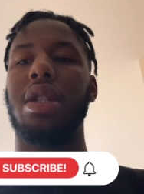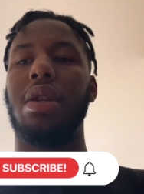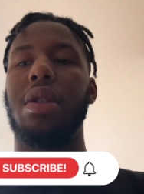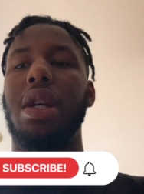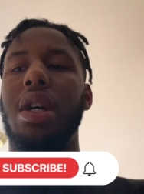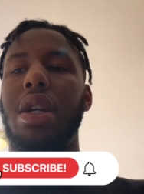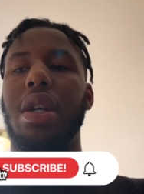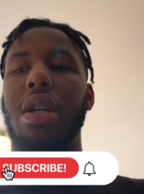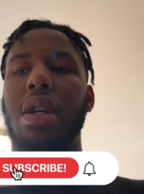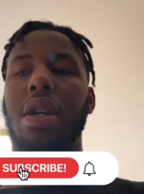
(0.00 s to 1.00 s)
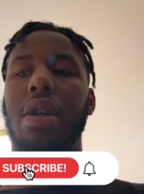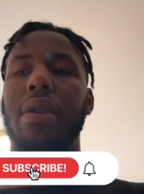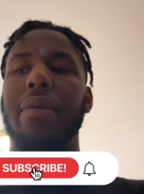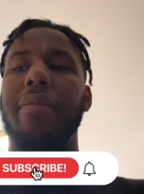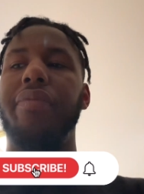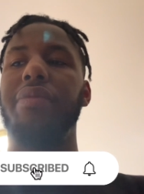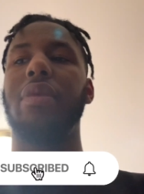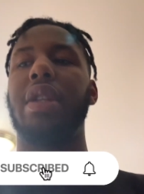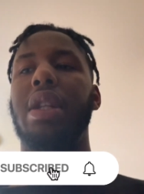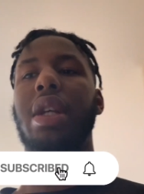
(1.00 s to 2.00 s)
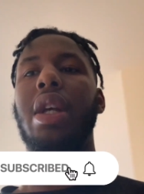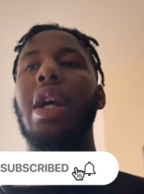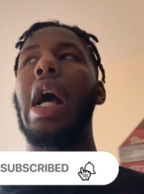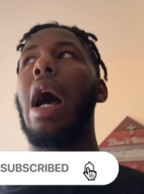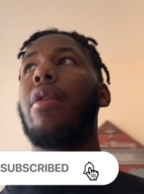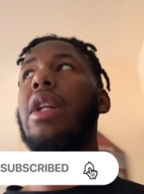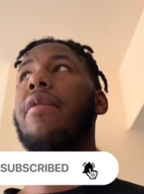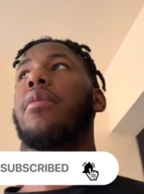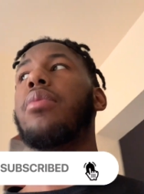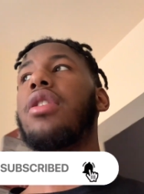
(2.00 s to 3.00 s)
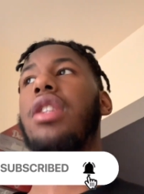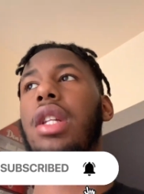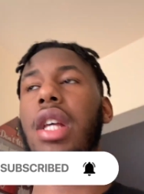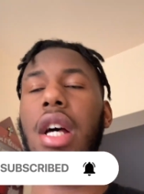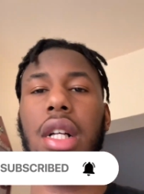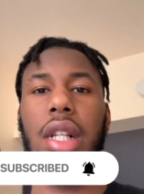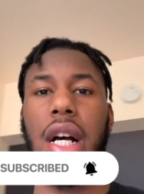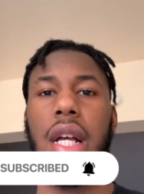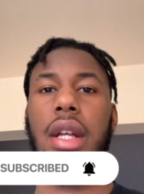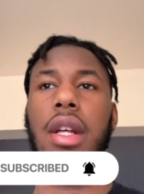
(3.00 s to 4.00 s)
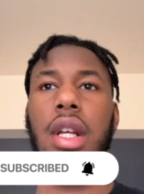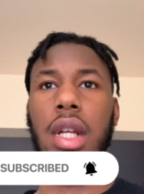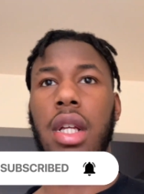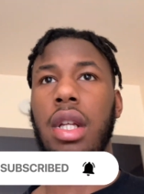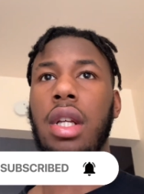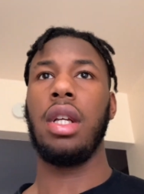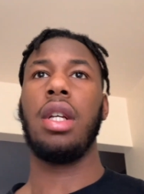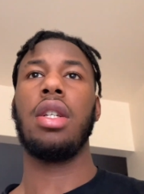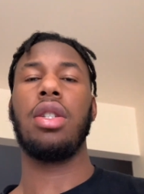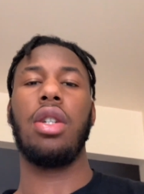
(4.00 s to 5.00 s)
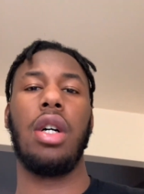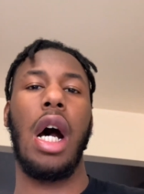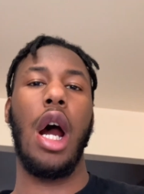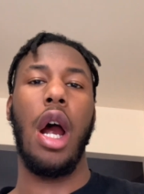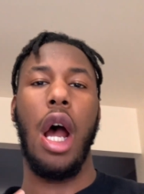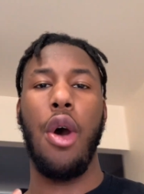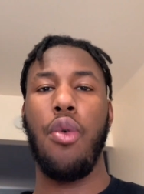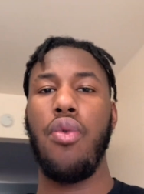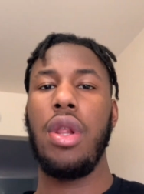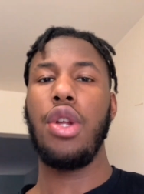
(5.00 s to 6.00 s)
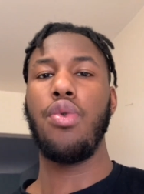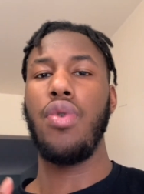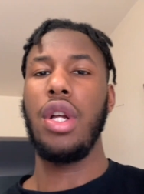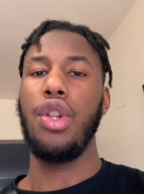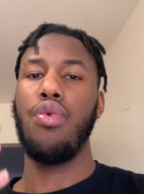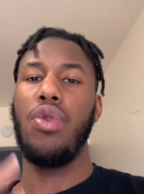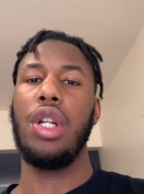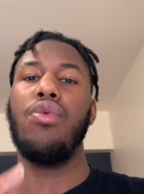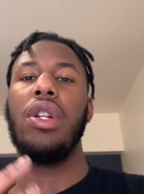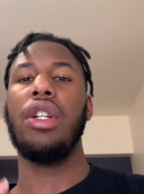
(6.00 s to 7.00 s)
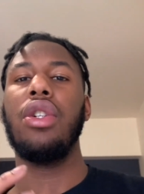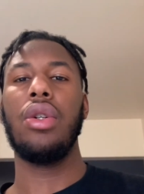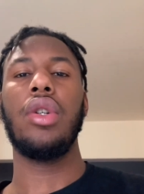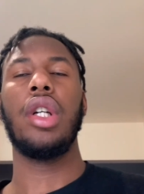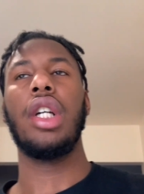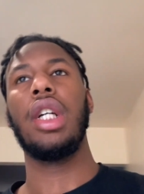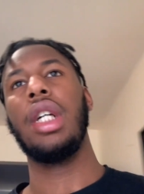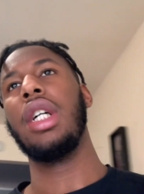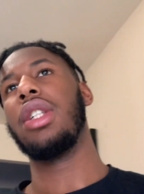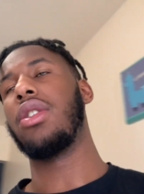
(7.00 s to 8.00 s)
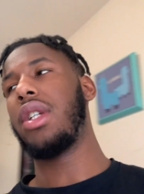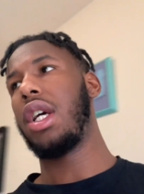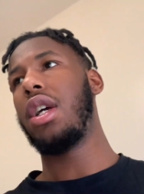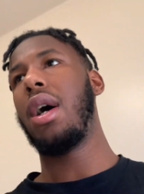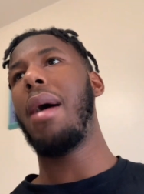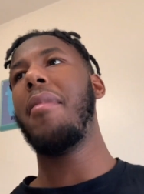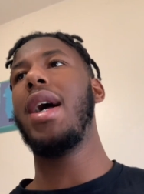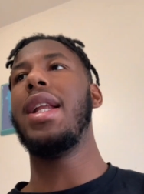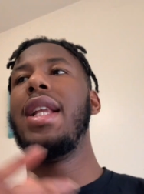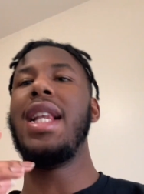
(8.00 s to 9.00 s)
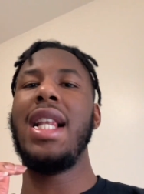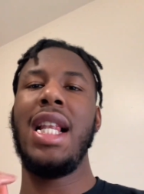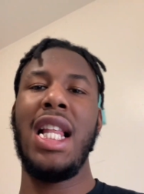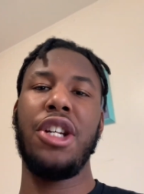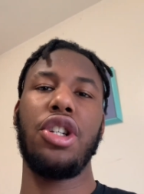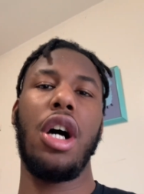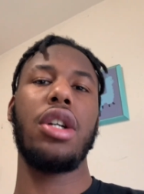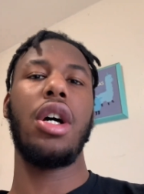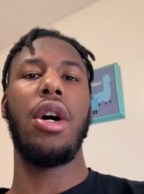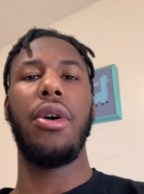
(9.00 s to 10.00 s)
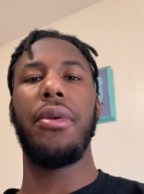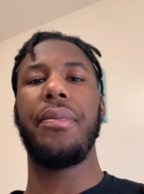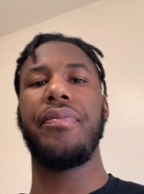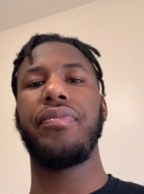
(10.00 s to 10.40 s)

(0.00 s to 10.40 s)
So yeah. Um, I would definitely appreciate that a lot. So I I really really really really do. So yeah, y'all, I I'ma let y'all go.